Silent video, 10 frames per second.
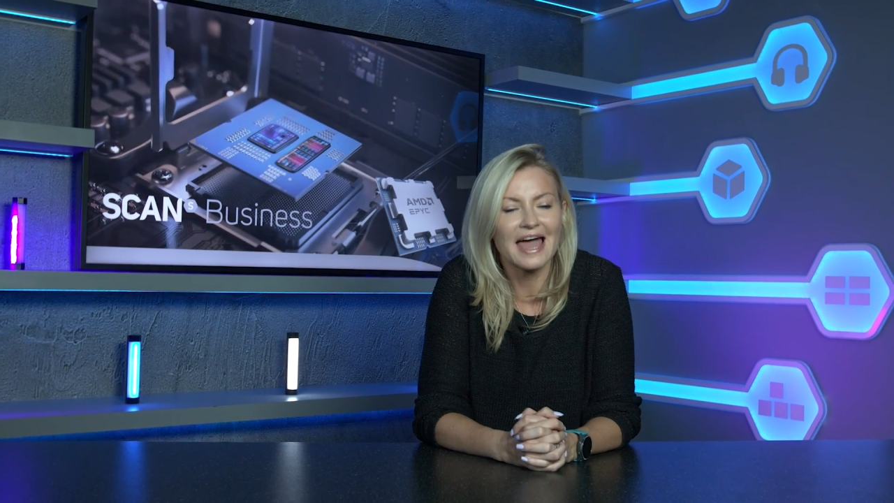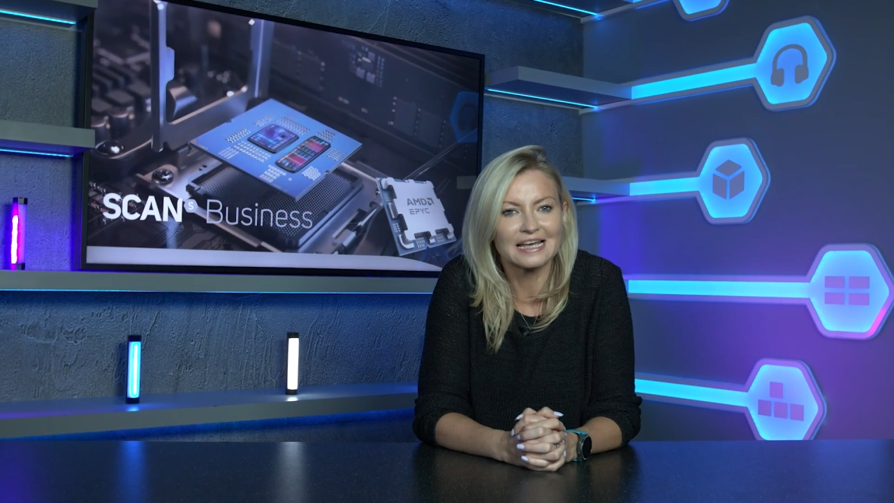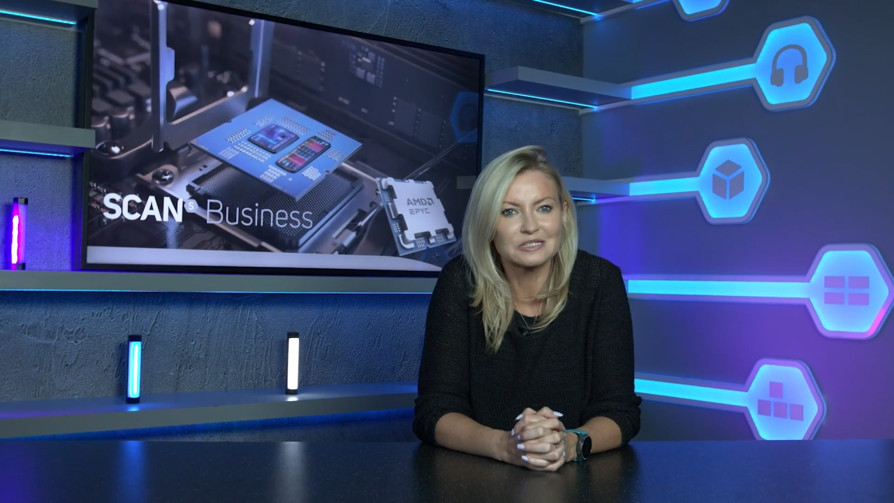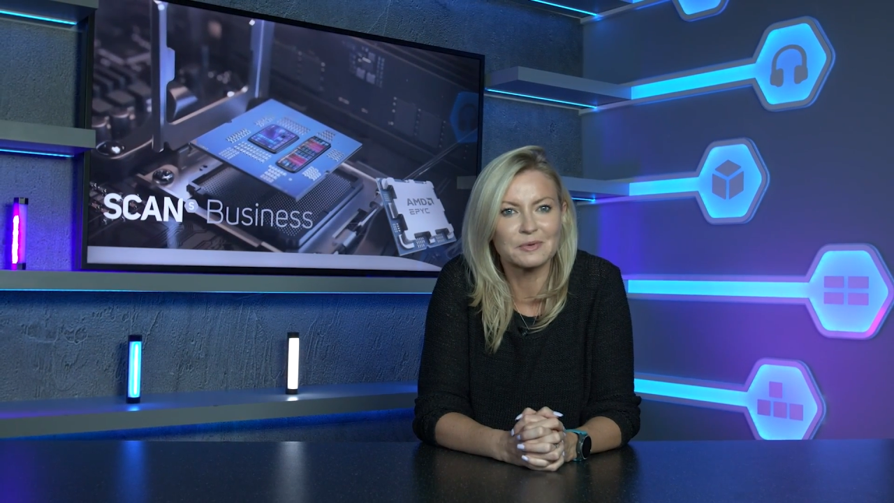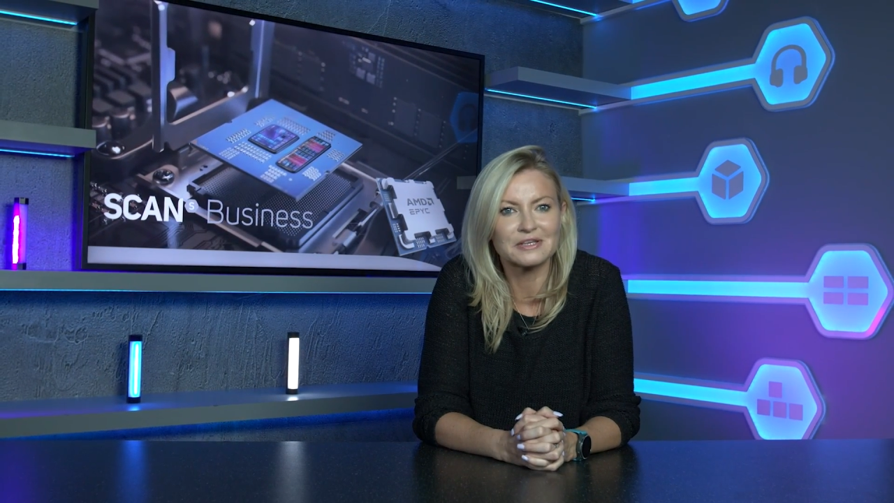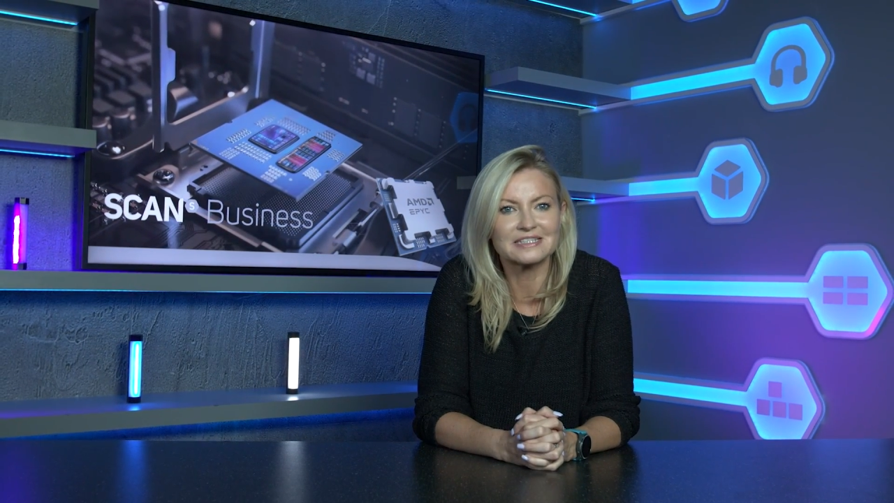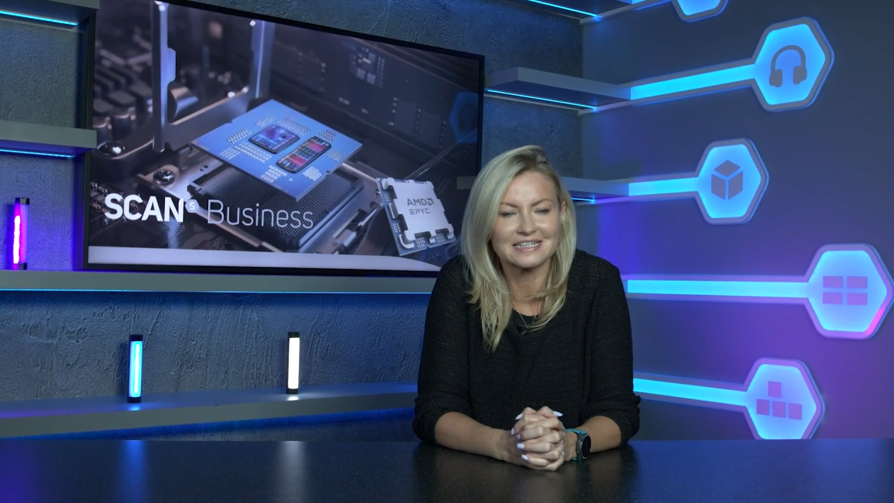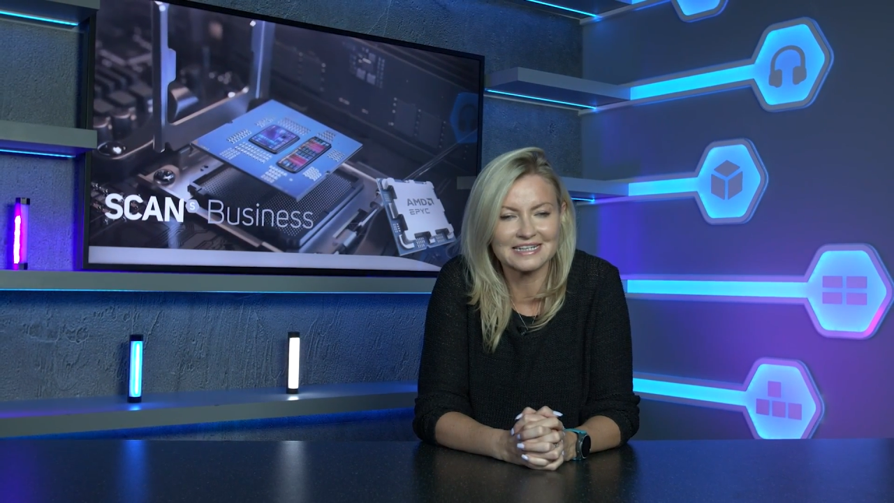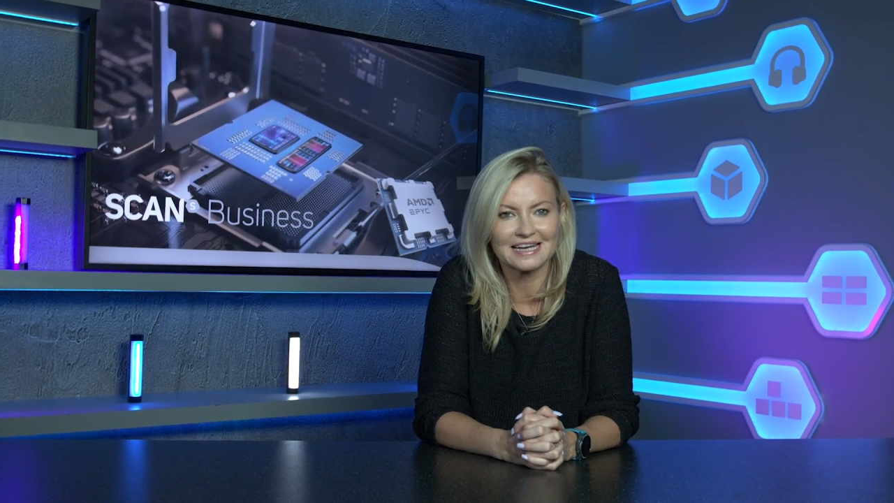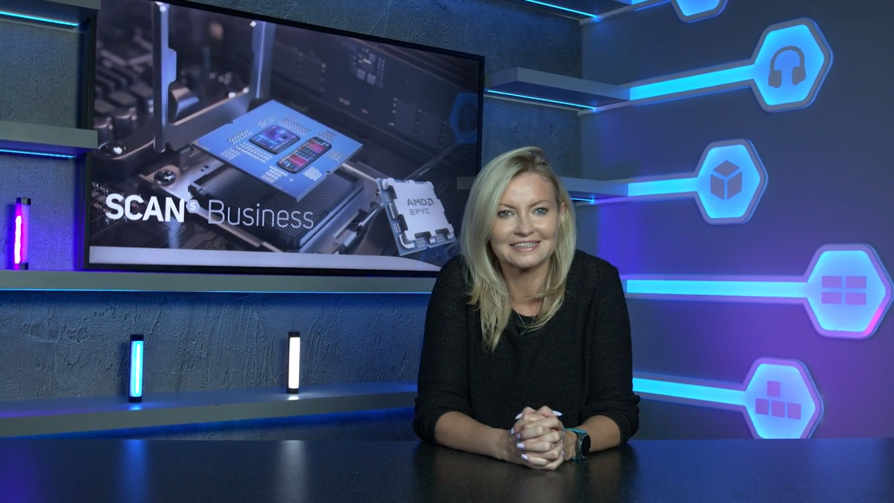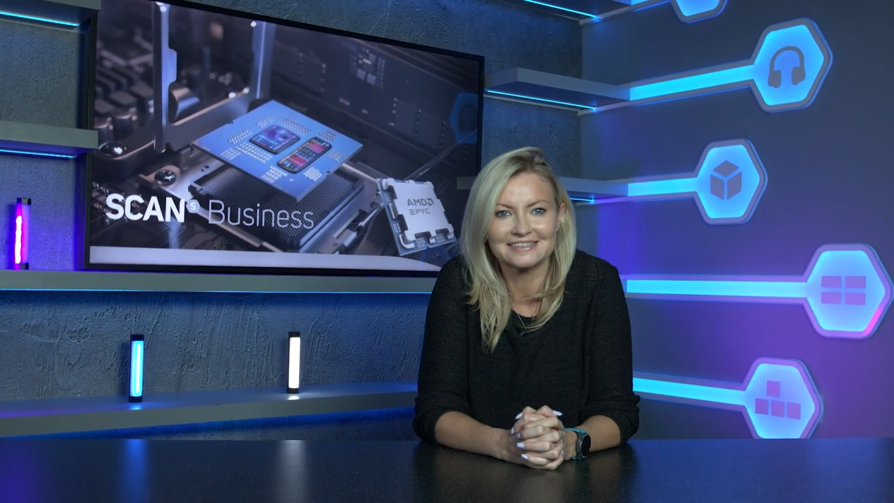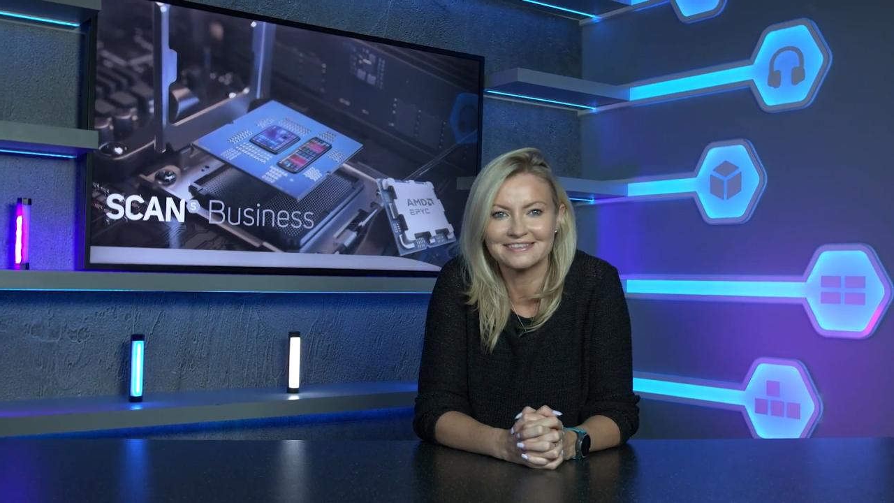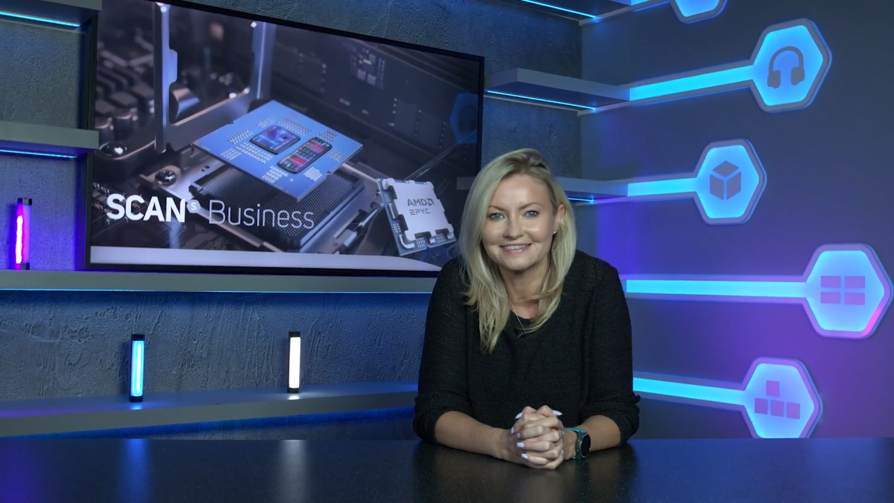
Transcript: experts today.